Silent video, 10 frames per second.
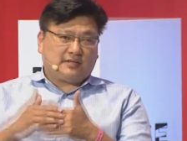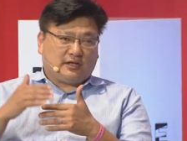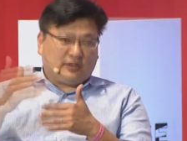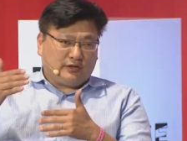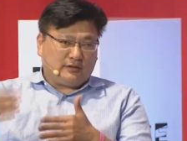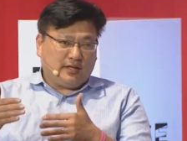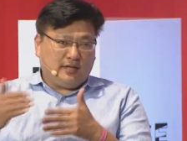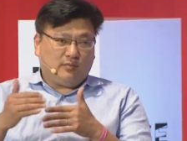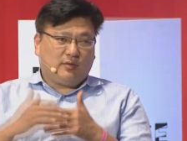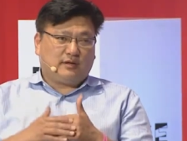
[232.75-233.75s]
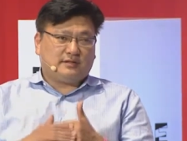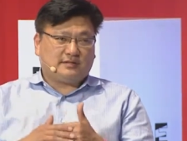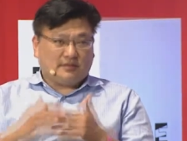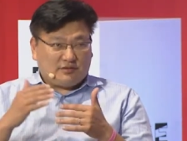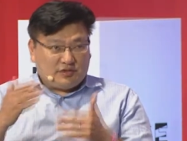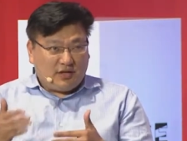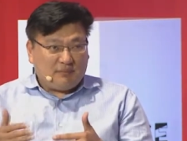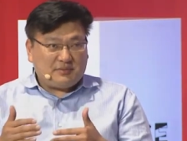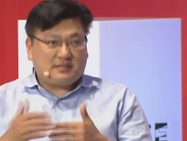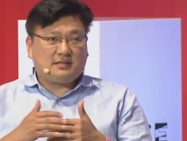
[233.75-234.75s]
is a clear lead, whether this is on
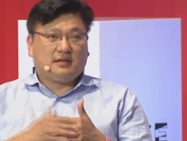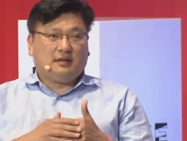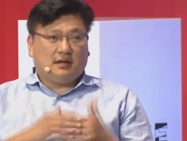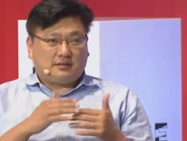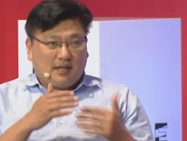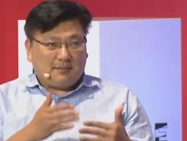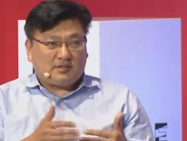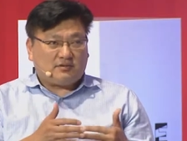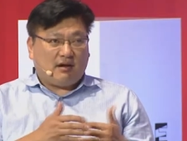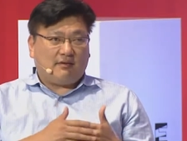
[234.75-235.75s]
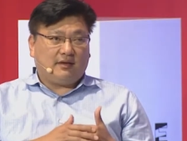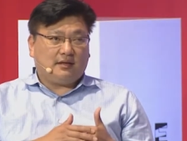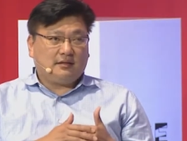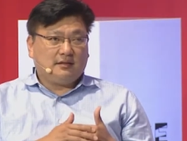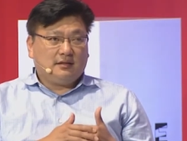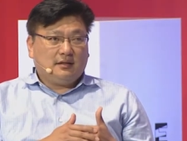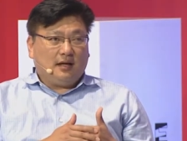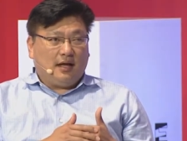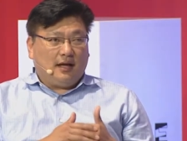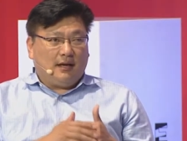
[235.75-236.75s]
chips, autonomous driving,
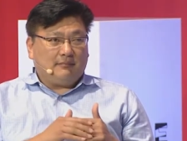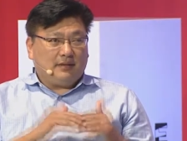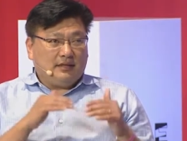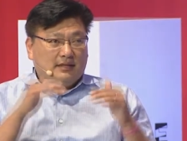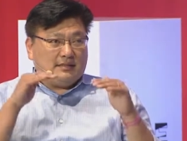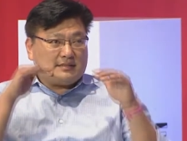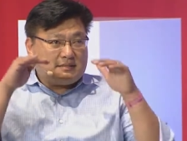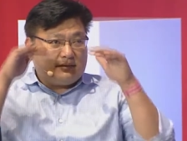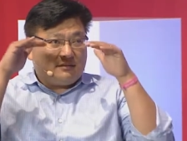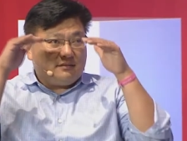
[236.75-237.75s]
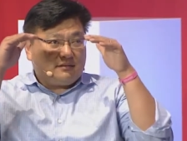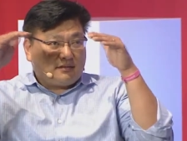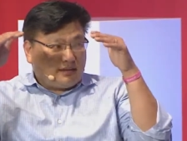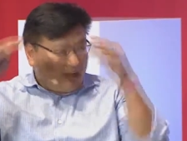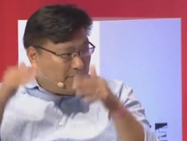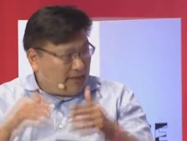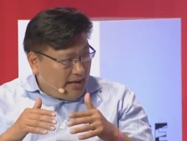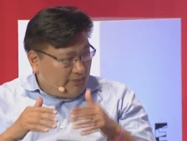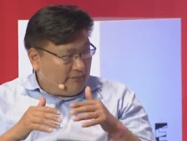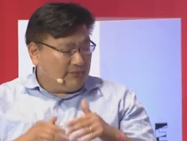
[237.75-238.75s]
um, is coming
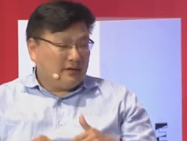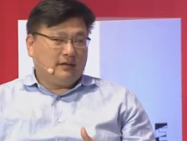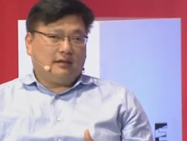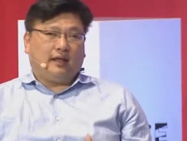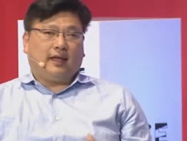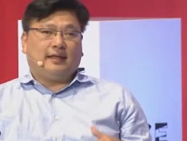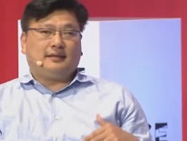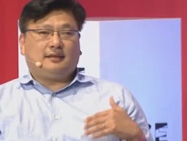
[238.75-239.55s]
down. And